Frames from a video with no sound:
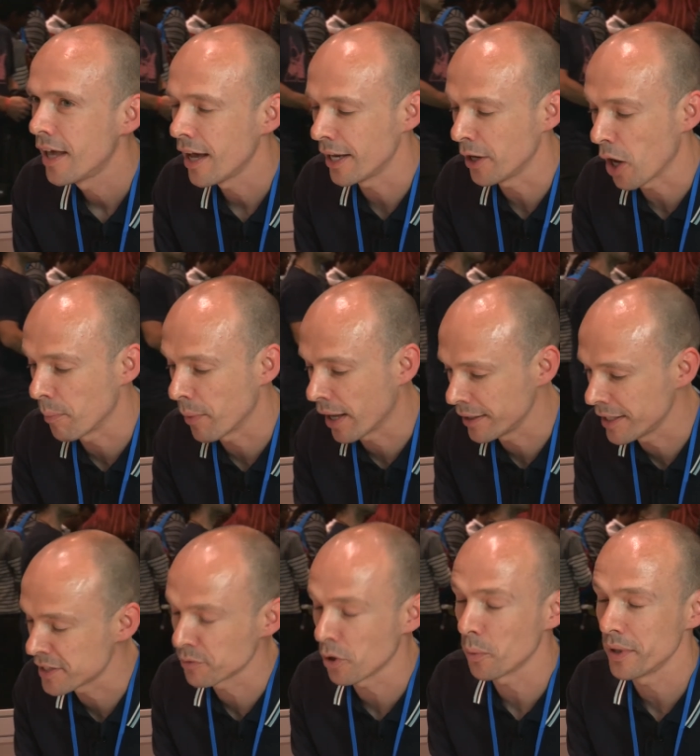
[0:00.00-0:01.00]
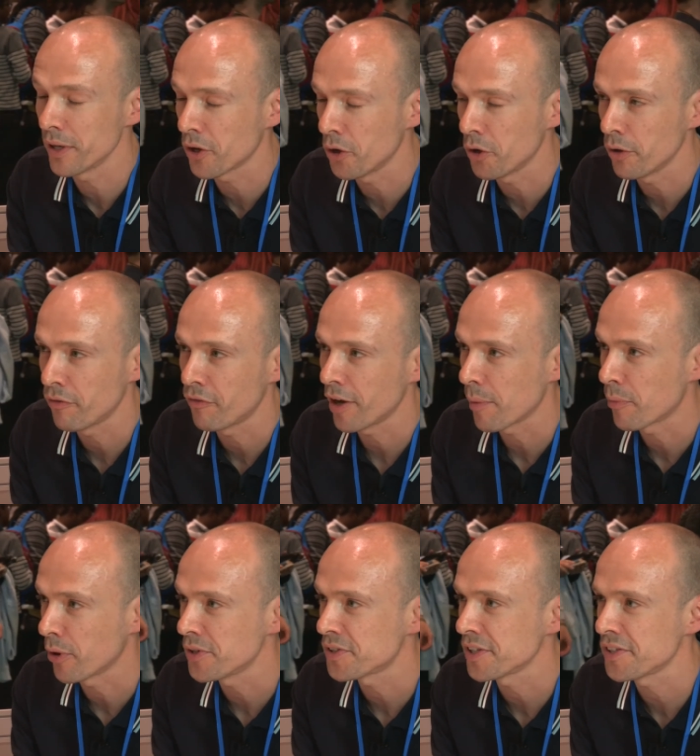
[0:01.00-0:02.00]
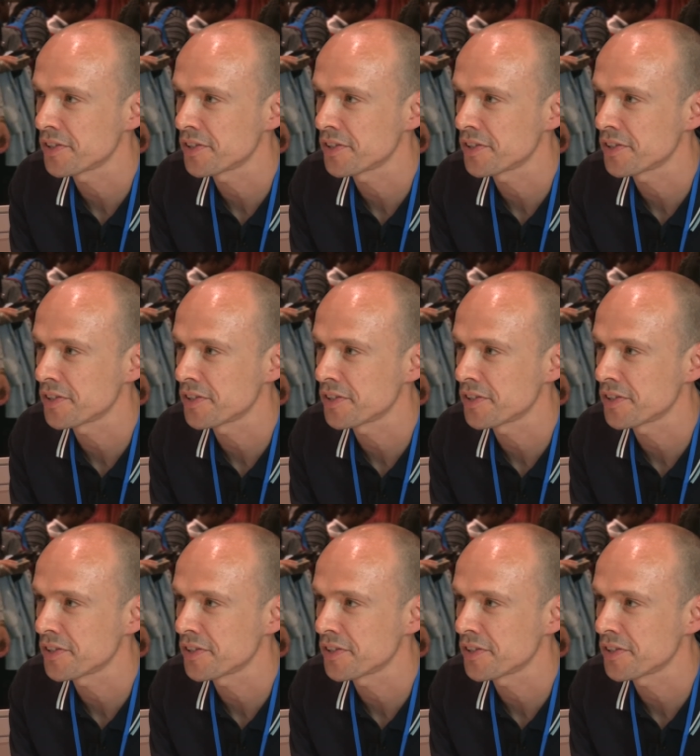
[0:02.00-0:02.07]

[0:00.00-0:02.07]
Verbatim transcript: And it might lead to what we call fibrosis.